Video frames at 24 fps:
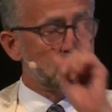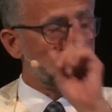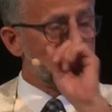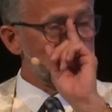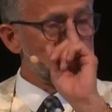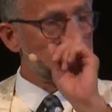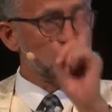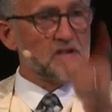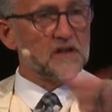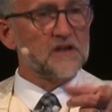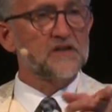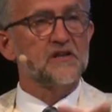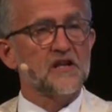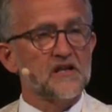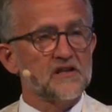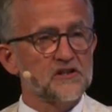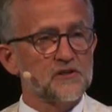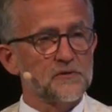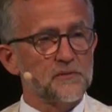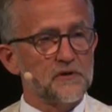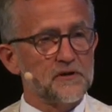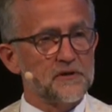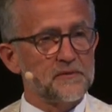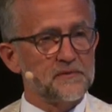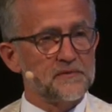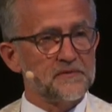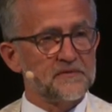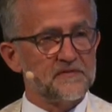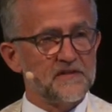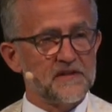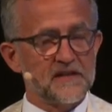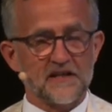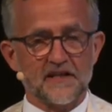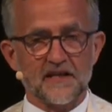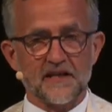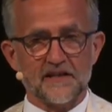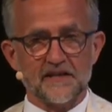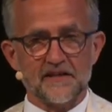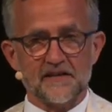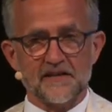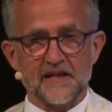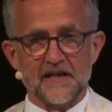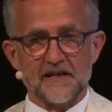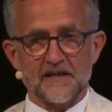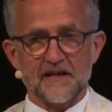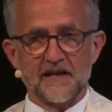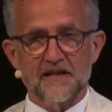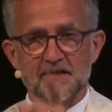not only will our testimony be
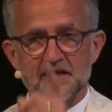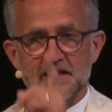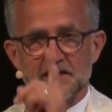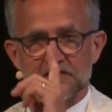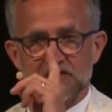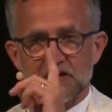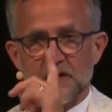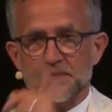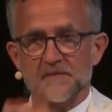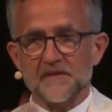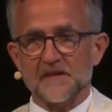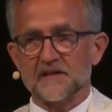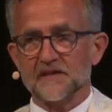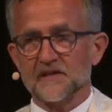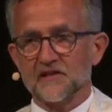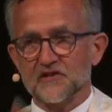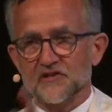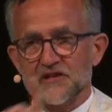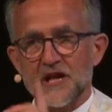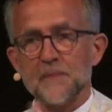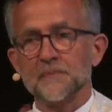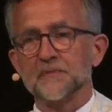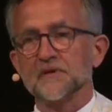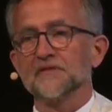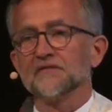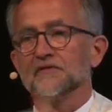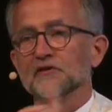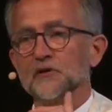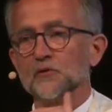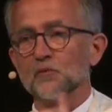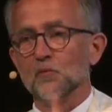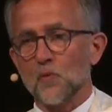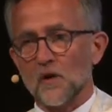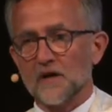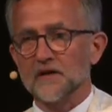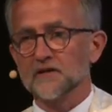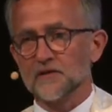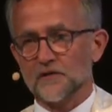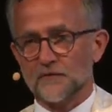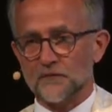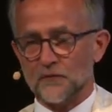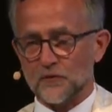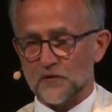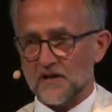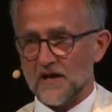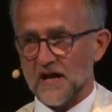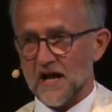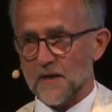vindicated, then I think something deceptively
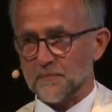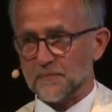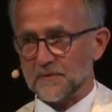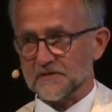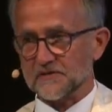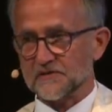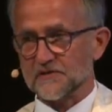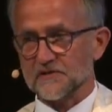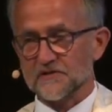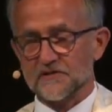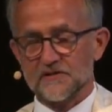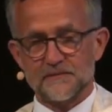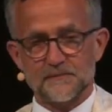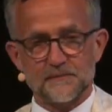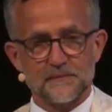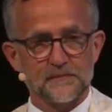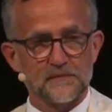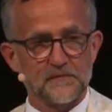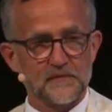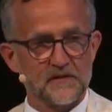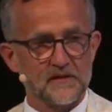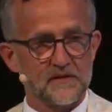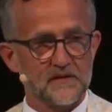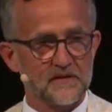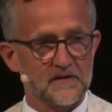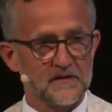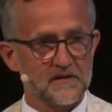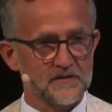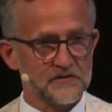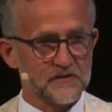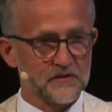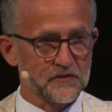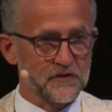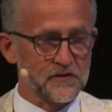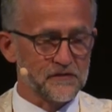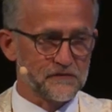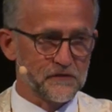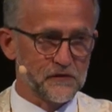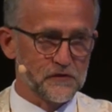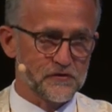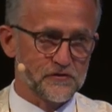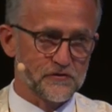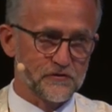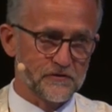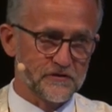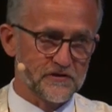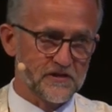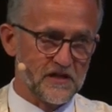wonderful happens. Let's look at
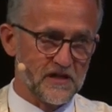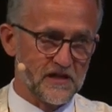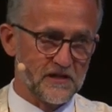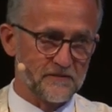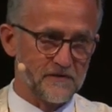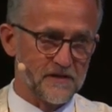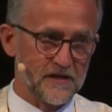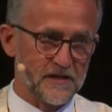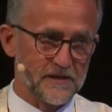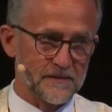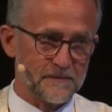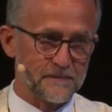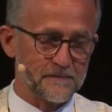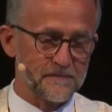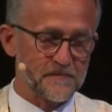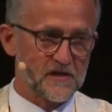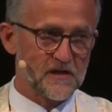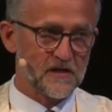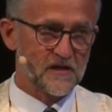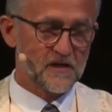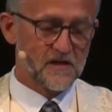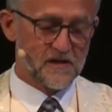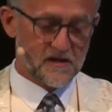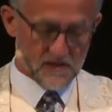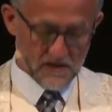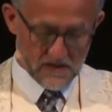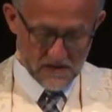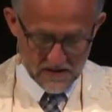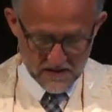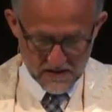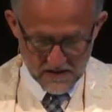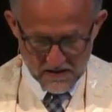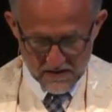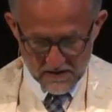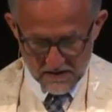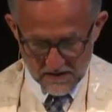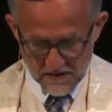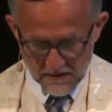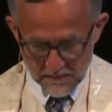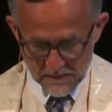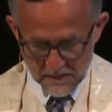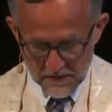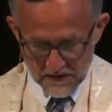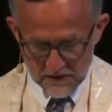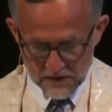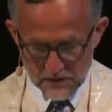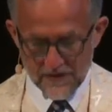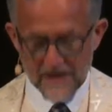verse 13, right?
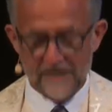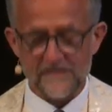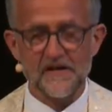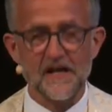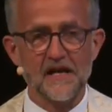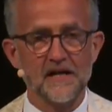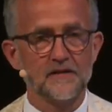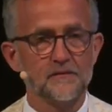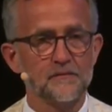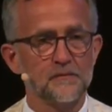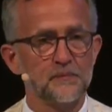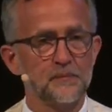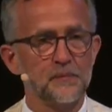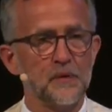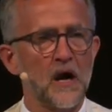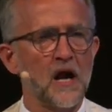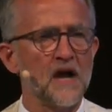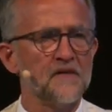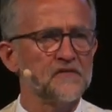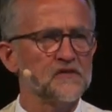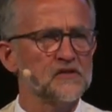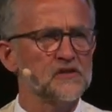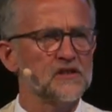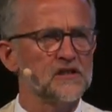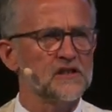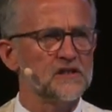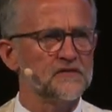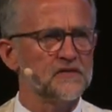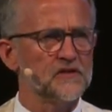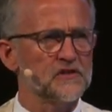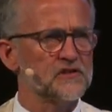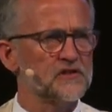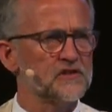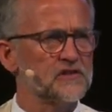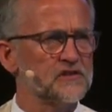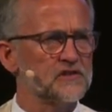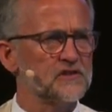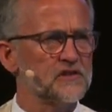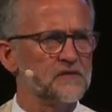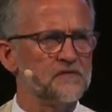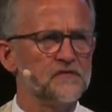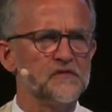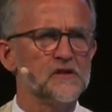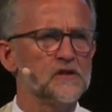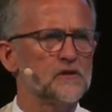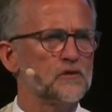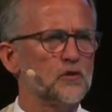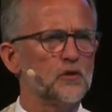And you have that prophecy of a
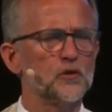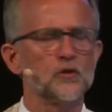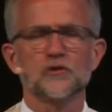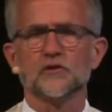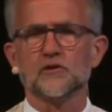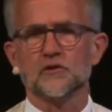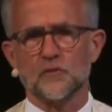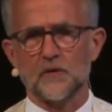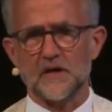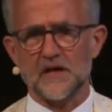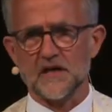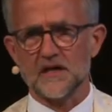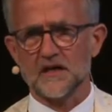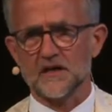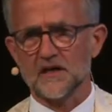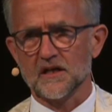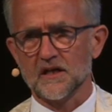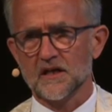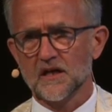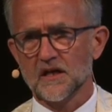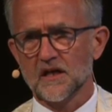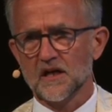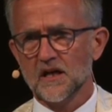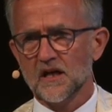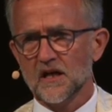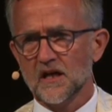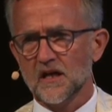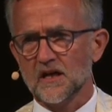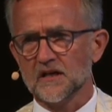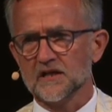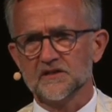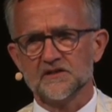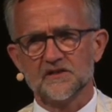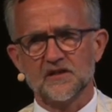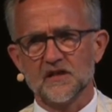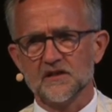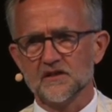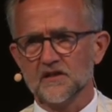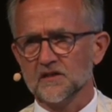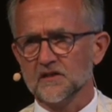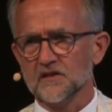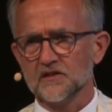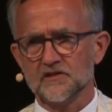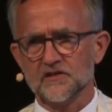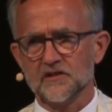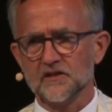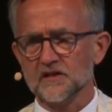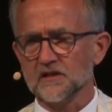severe earthquake and a
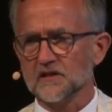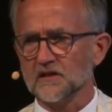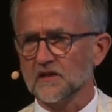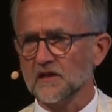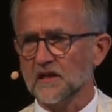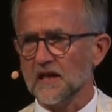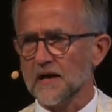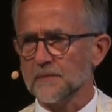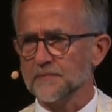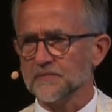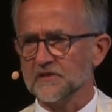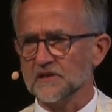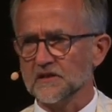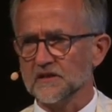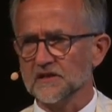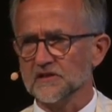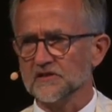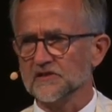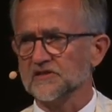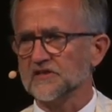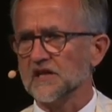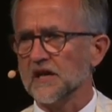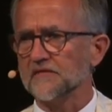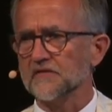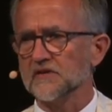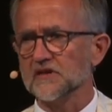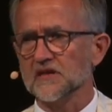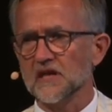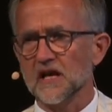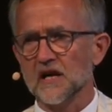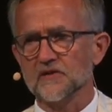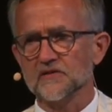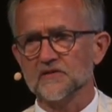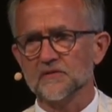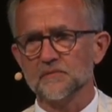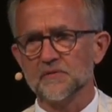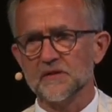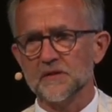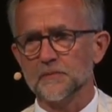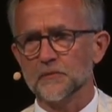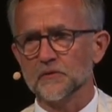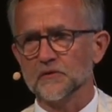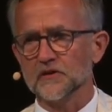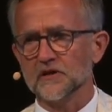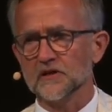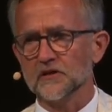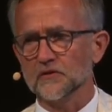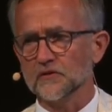tenth of the city collapsing and 7,000
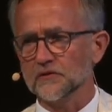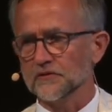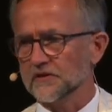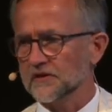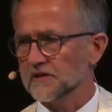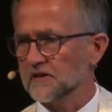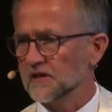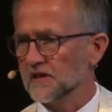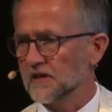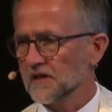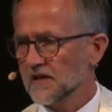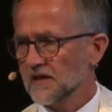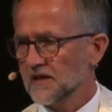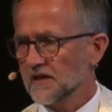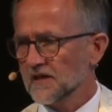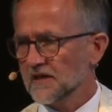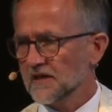people killed. And